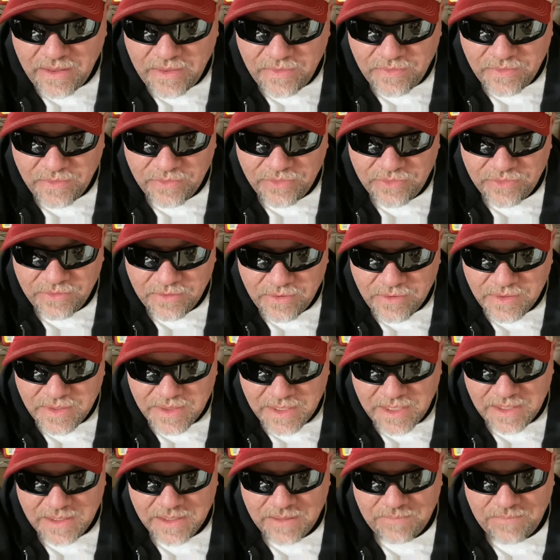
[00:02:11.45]
The third
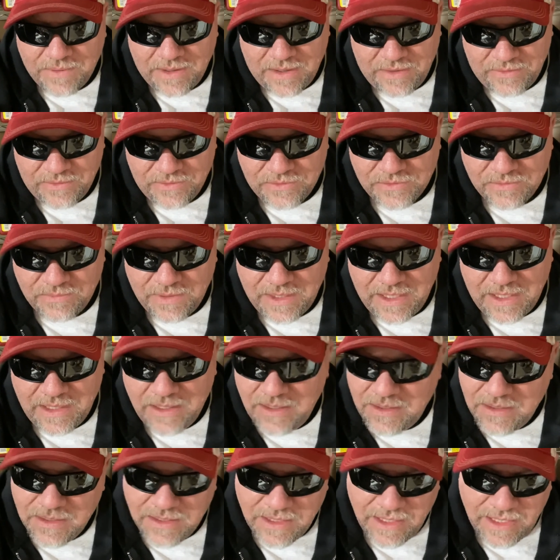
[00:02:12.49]
thing that bothers me
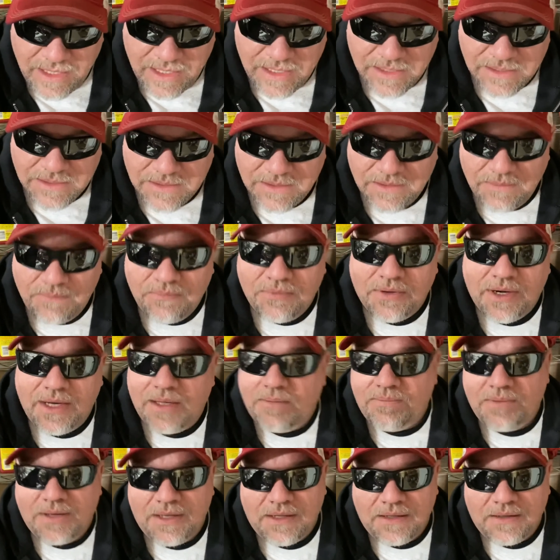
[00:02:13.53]
is the
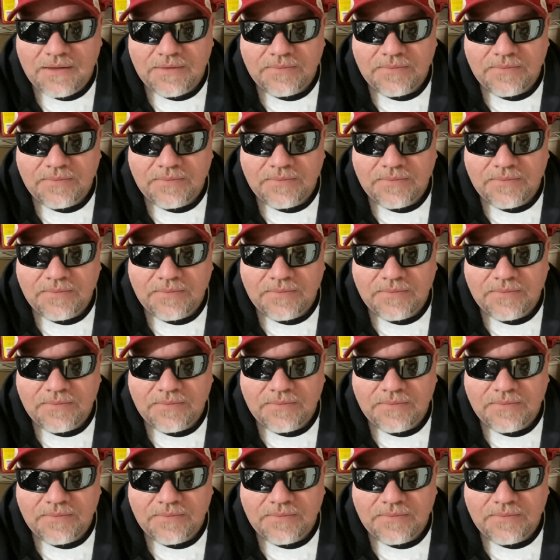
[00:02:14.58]
brake pedal.